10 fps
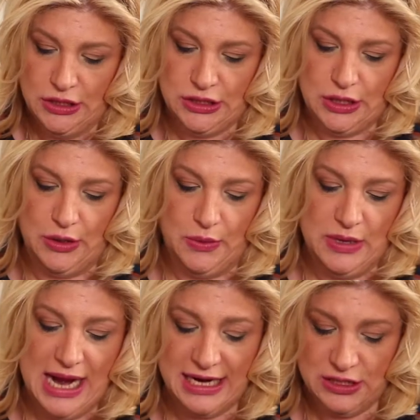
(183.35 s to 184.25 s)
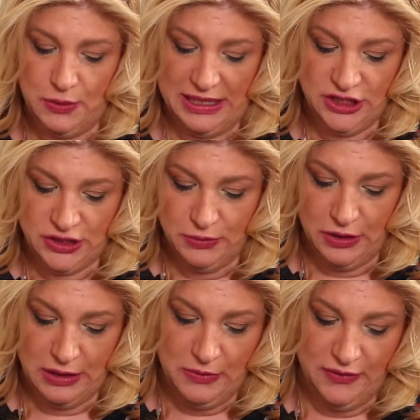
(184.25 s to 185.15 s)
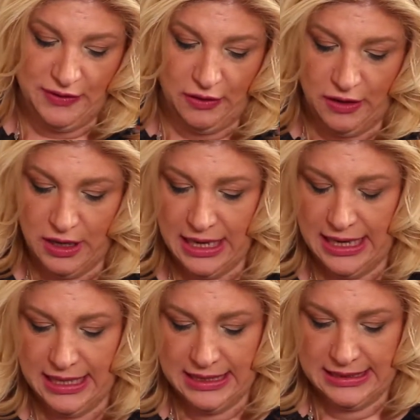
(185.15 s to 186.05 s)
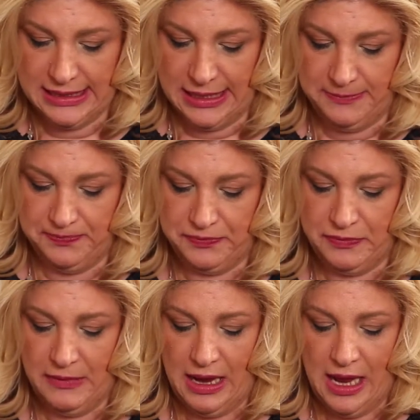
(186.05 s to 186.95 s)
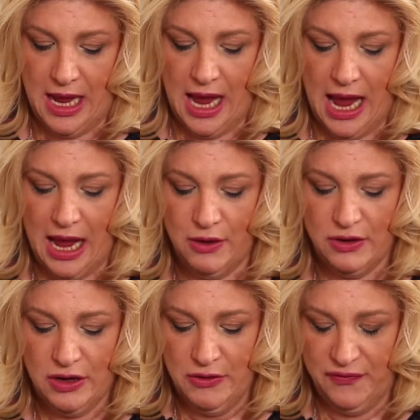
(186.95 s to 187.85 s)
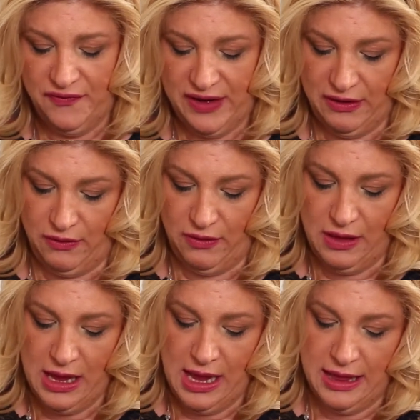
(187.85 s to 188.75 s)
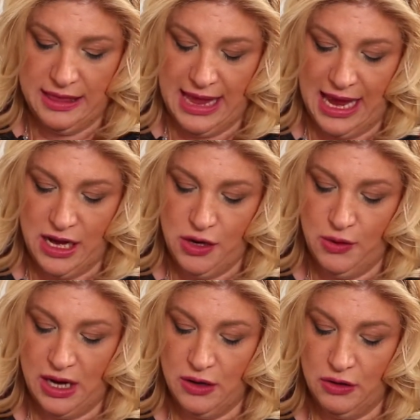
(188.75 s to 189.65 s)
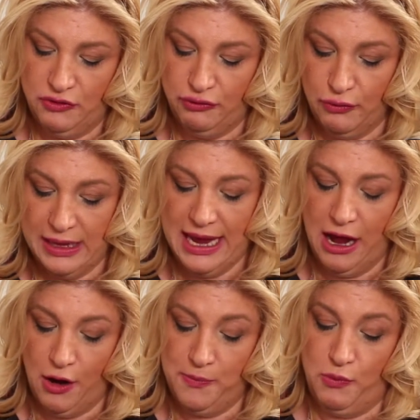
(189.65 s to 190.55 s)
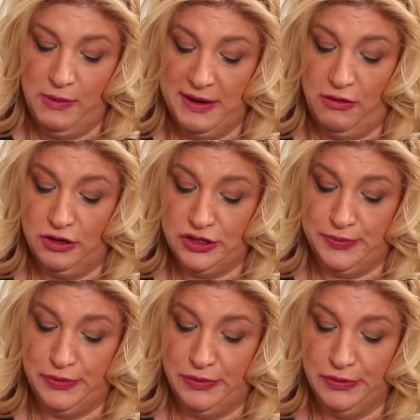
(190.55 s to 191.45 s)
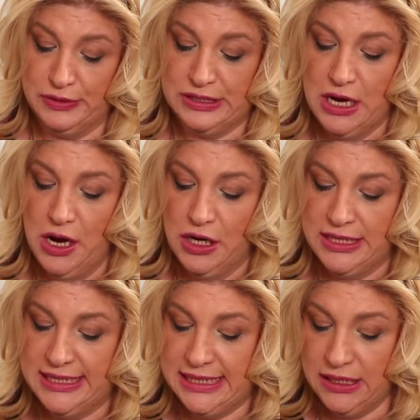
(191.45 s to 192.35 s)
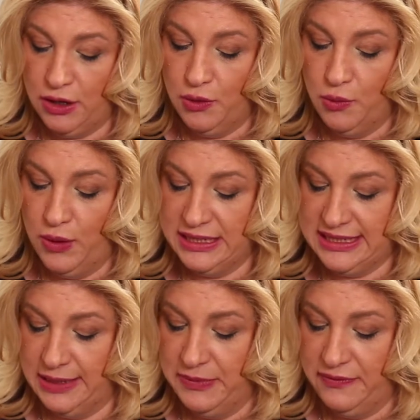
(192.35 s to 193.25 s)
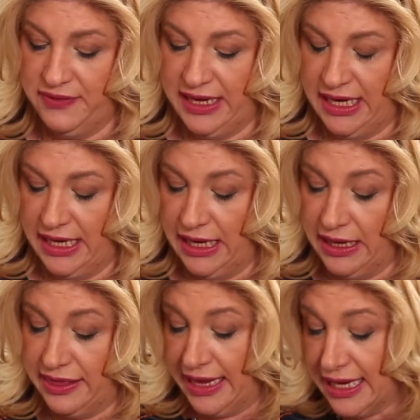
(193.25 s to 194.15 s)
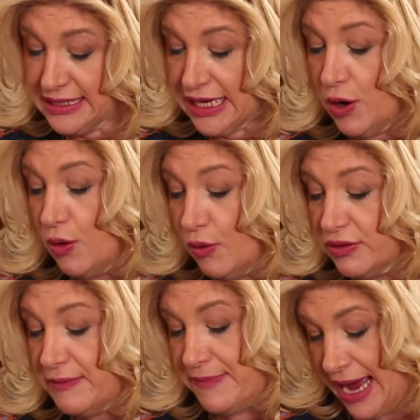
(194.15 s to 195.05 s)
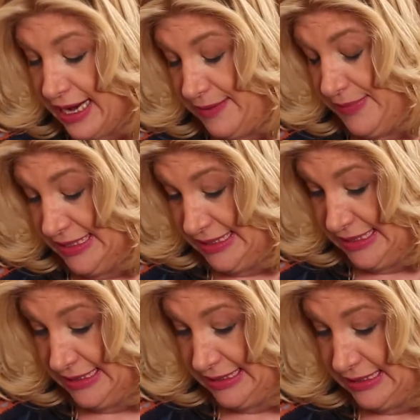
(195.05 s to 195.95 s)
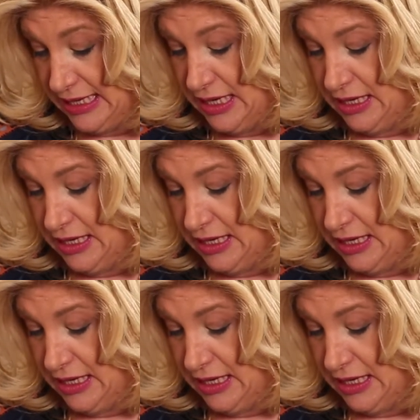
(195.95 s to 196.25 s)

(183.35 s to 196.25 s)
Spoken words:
so next question we're going to move along is how do you feel that you can truly help women entrepreneurs deal with some of the things that hold them back in business?